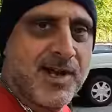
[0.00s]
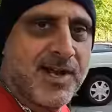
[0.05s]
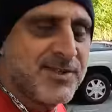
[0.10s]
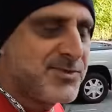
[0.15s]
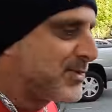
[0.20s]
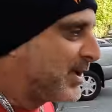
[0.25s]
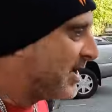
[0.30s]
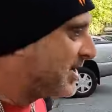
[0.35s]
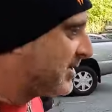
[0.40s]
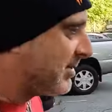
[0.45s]

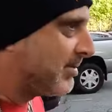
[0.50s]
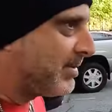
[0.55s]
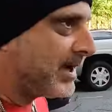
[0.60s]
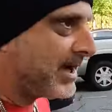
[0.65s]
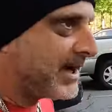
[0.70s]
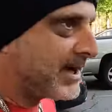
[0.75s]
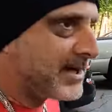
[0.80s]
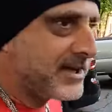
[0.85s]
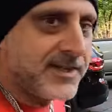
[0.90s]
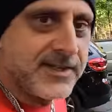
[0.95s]
guys, welcome
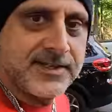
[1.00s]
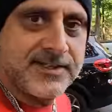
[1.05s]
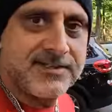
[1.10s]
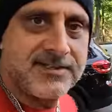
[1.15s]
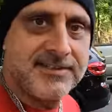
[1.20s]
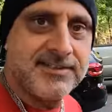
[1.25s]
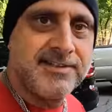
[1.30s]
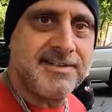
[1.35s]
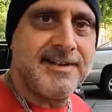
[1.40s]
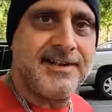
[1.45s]
back.
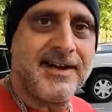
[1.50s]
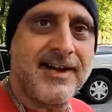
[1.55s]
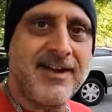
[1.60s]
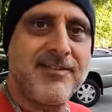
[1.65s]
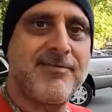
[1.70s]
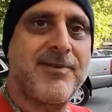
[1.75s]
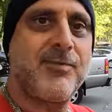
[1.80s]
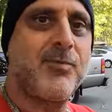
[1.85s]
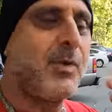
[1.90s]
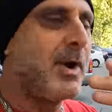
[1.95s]

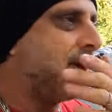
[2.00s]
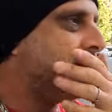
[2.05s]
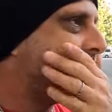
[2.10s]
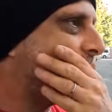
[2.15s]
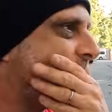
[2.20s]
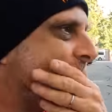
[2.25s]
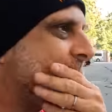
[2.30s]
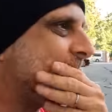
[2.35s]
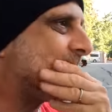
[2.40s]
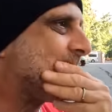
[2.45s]
I've been
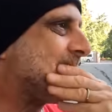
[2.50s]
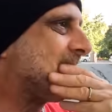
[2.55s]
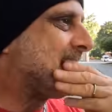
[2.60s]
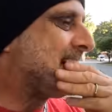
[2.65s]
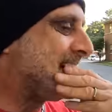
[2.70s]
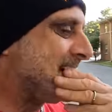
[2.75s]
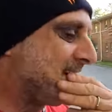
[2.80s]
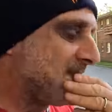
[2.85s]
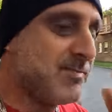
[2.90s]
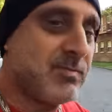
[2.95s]
waiting.
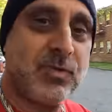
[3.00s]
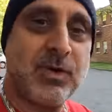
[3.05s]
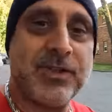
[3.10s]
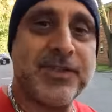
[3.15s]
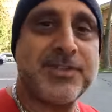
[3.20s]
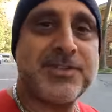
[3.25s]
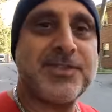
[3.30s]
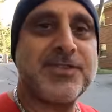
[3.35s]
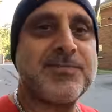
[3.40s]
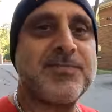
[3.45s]

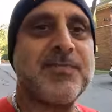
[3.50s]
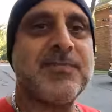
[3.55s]
This is